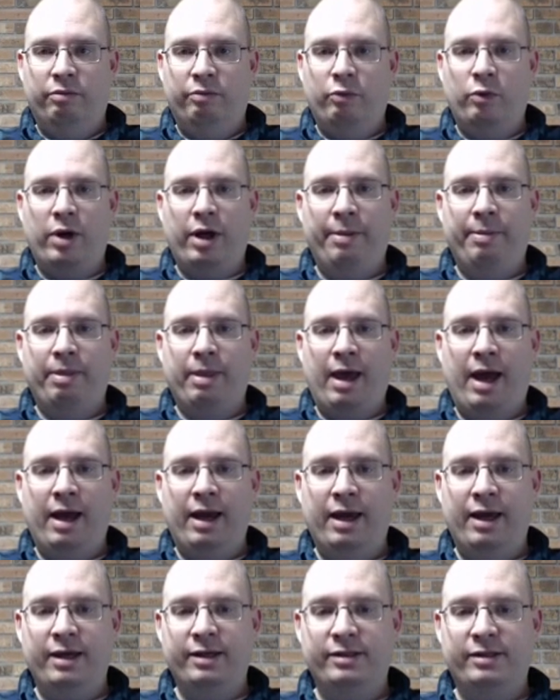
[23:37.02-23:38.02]
Well, I
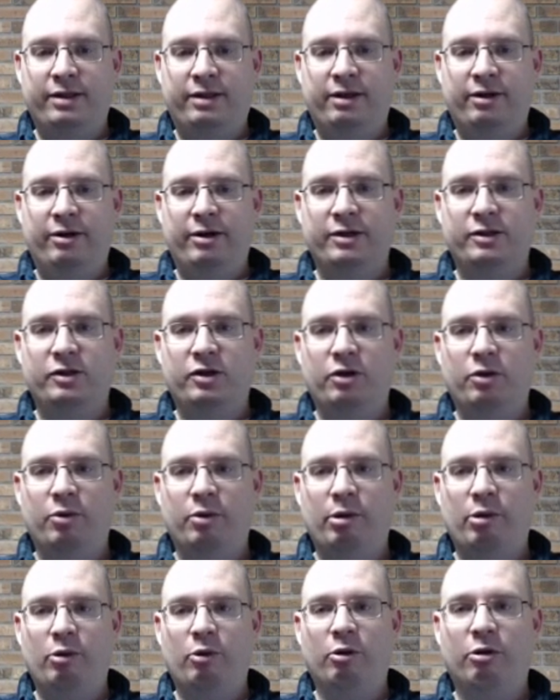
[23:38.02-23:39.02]
guess that there is no
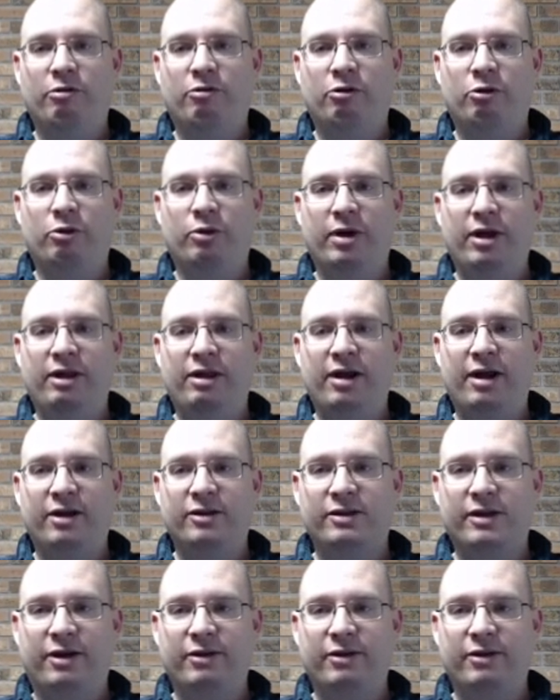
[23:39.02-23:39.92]
reward for 20,000.